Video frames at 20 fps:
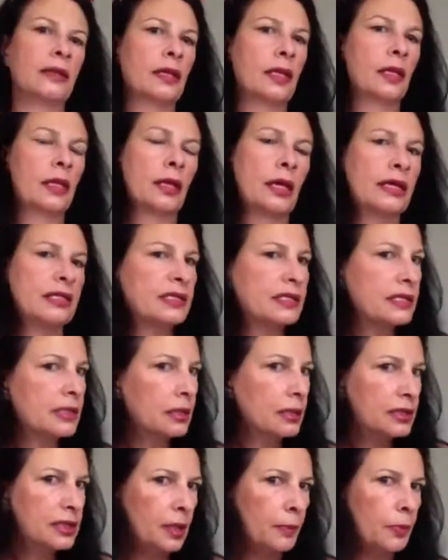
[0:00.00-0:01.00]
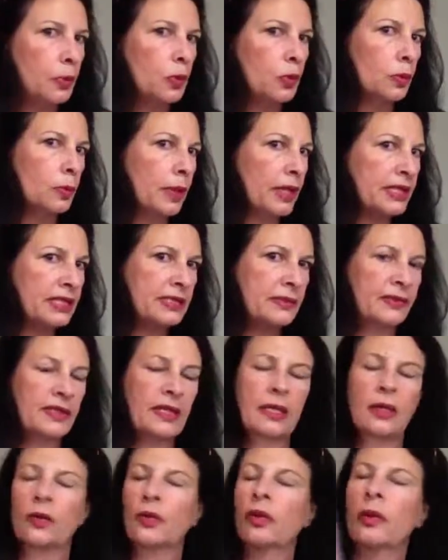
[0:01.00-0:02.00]
thing, a double S
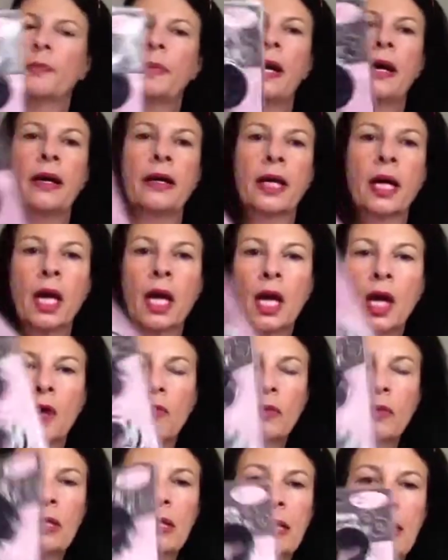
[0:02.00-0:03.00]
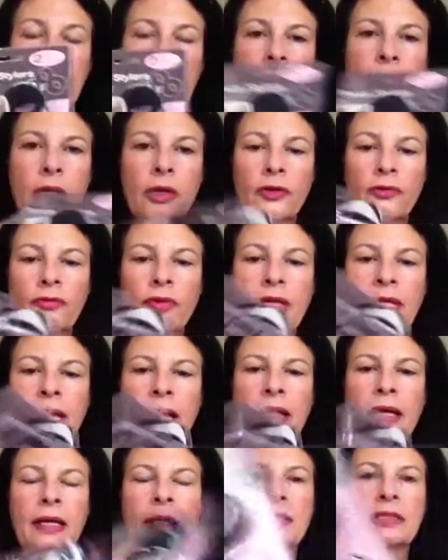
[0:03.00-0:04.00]
thing on the back. Really elegant, really
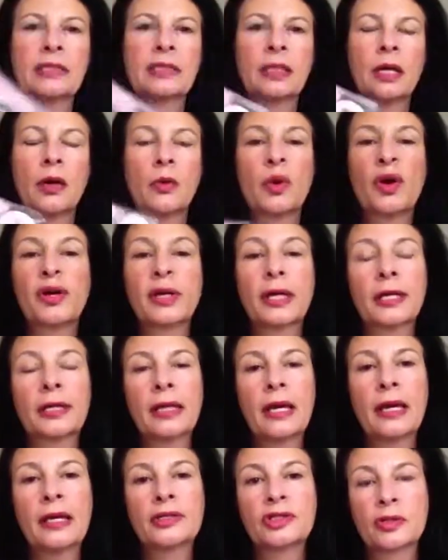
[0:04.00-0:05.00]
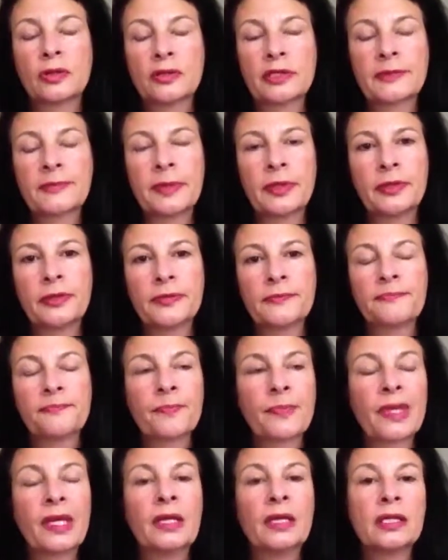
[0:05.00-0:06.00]
handy. I work in hair transplant,
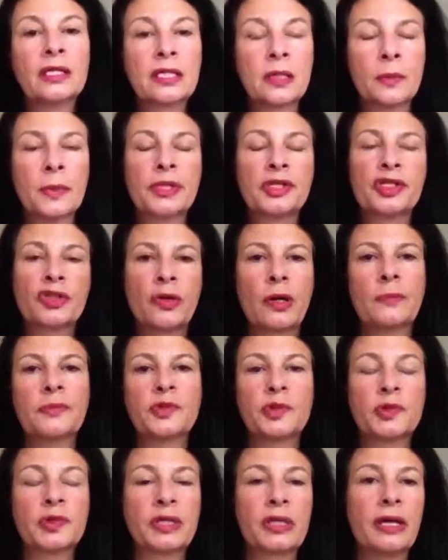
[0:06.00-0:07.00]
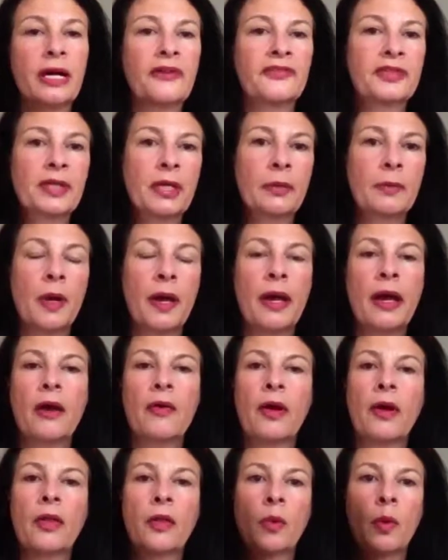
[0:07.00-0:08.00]
so I'm in scrubs all day. I have to keep my hair
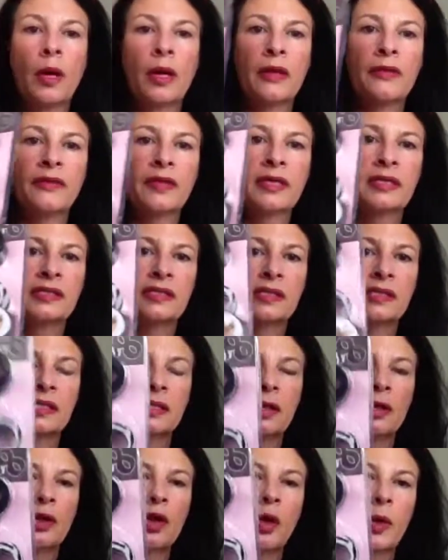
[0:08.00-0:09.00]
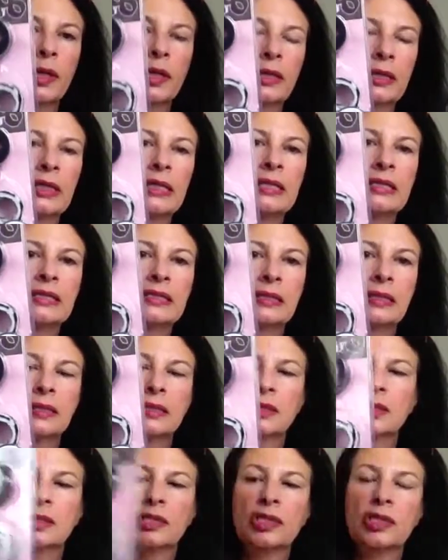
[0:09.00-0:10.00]
out of the way, and these are so quick and easy
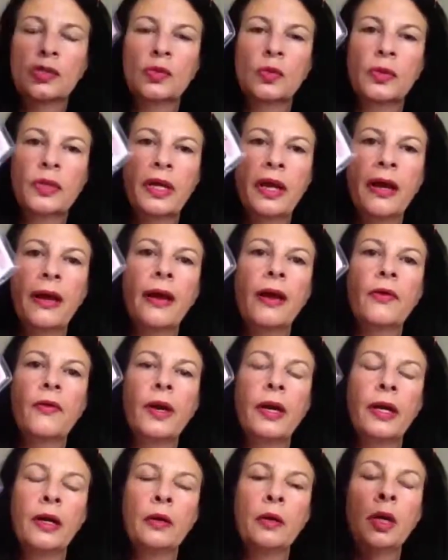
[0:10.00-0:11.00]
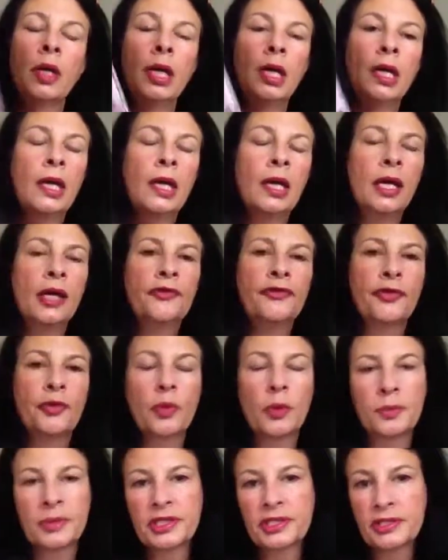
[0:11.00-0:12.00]
to just sort your hair out. If you
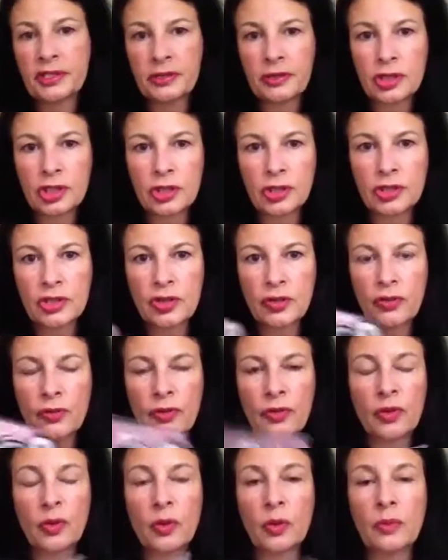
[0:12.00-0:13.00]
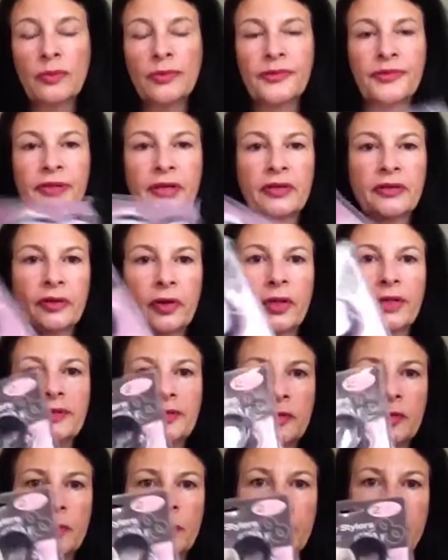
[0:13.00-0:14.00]
want me to do a tutorial on the things I
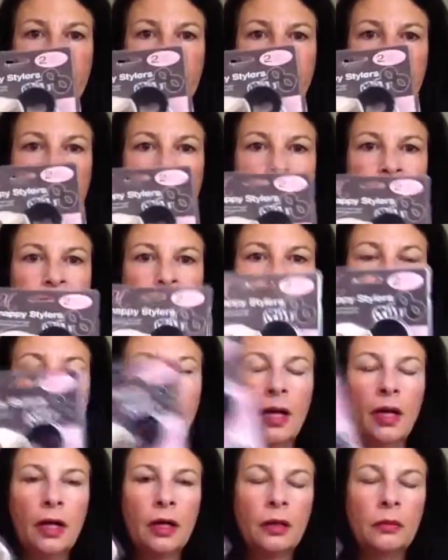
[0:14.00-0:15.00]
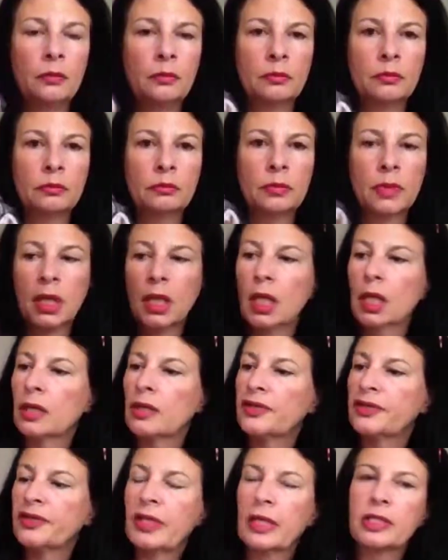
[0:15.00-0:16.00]
do with them,
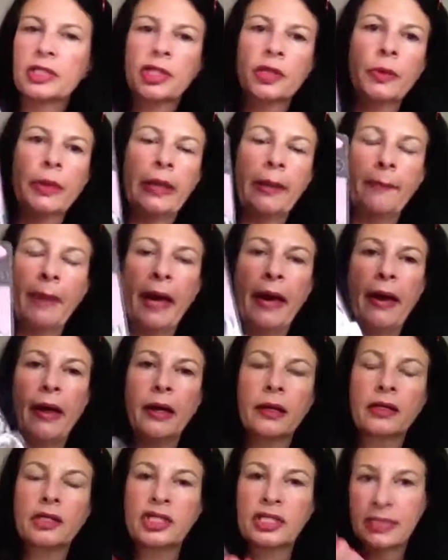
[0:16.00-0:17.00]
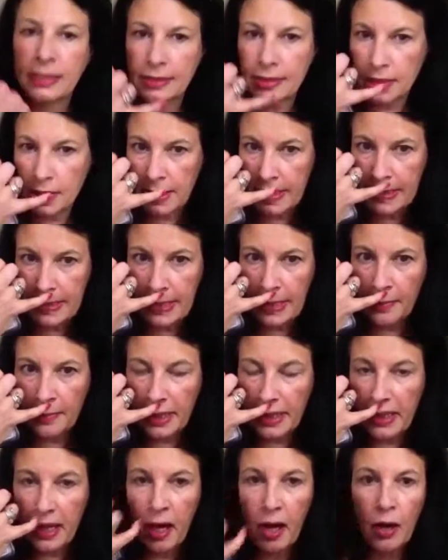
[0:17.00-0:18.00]
because you get two in a pack, just let
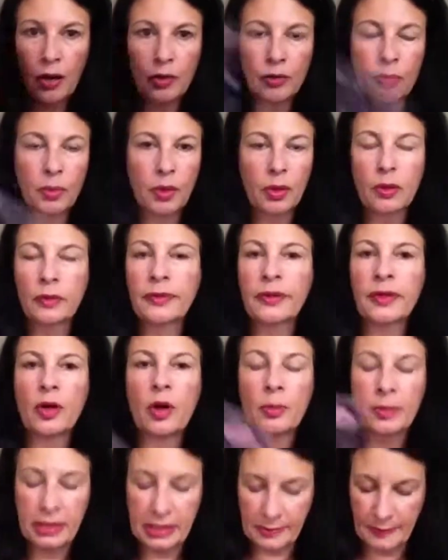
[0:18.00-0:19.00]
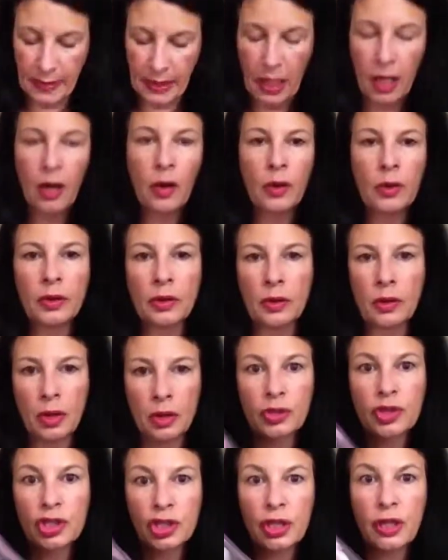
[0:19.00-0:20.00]
me know in the comments below and
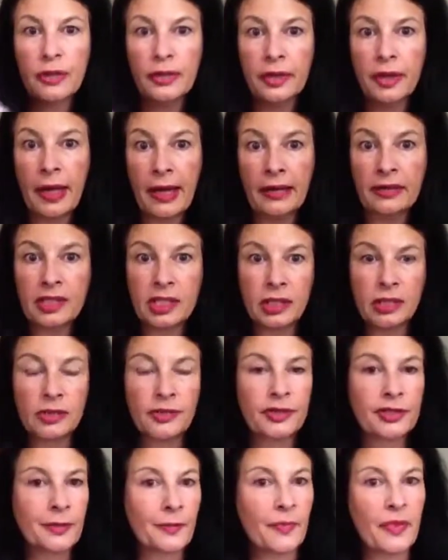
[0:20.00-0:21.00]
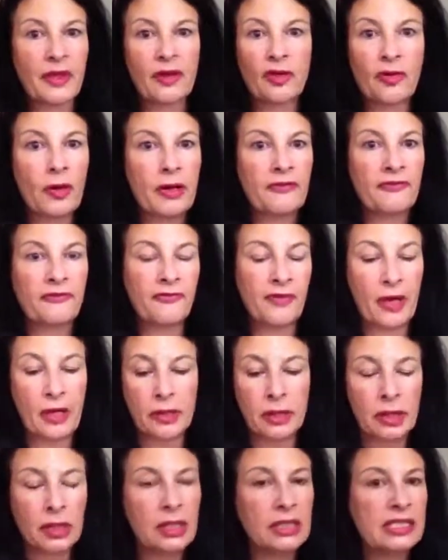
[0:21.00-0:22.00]
I'll show you how to use them. They're great fun
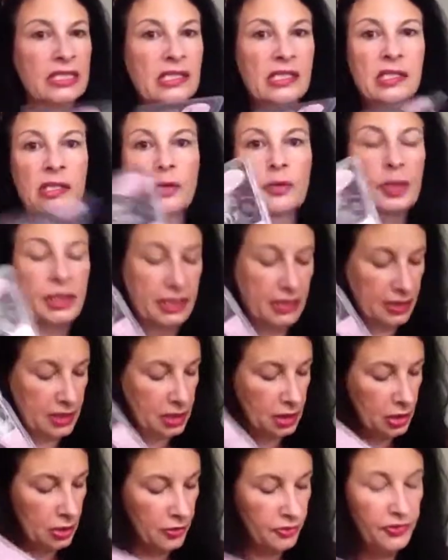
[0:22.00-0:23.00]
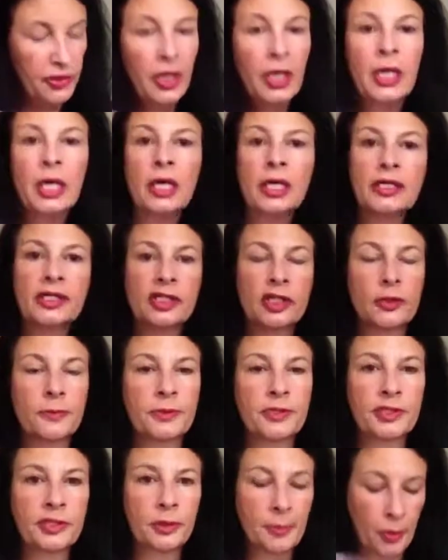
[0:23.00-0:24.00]
and they're so easy to use. Super,
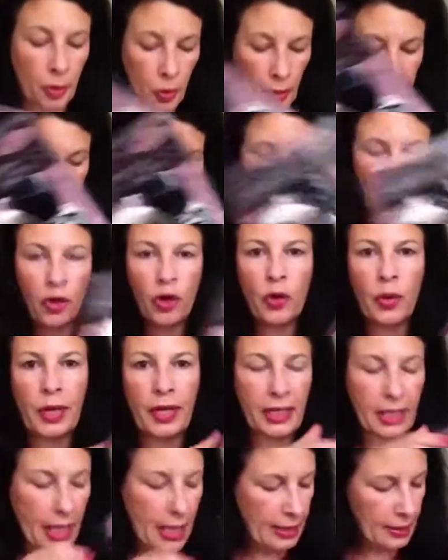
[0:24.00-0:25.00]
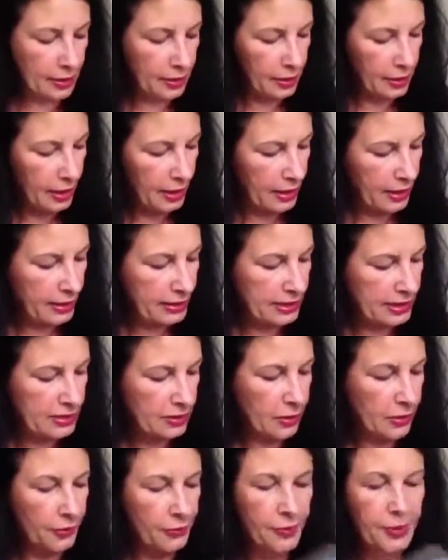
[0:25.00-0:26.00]
super quick for a quick, elegant
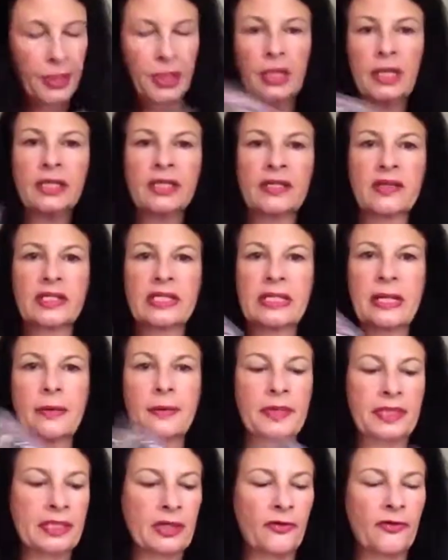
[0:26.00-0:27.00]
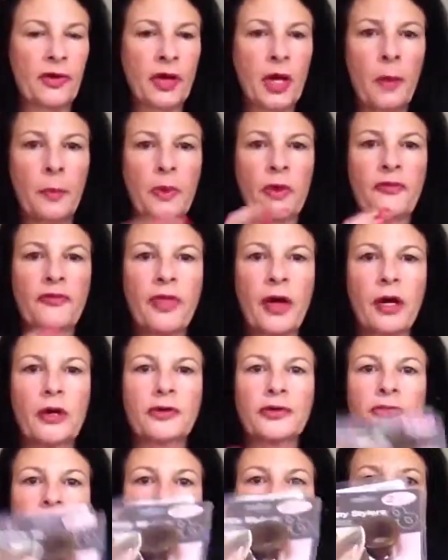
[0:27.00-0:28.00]
hairstyle. So I'll stain myself a couple of
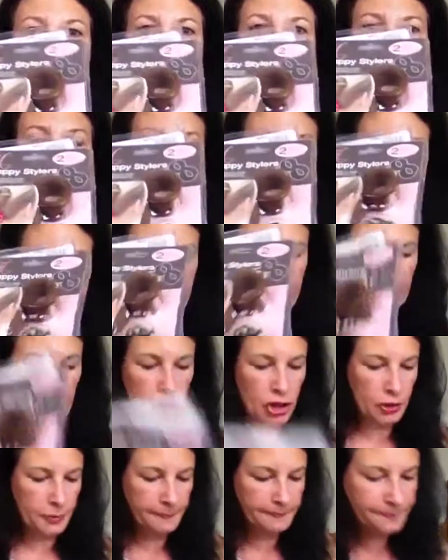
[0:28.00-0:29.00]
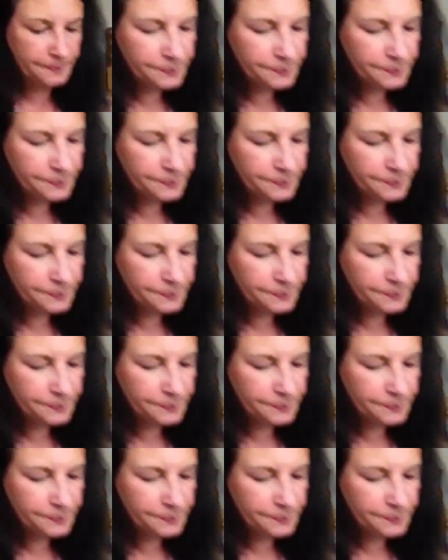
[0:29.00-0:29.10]
those for a pound each.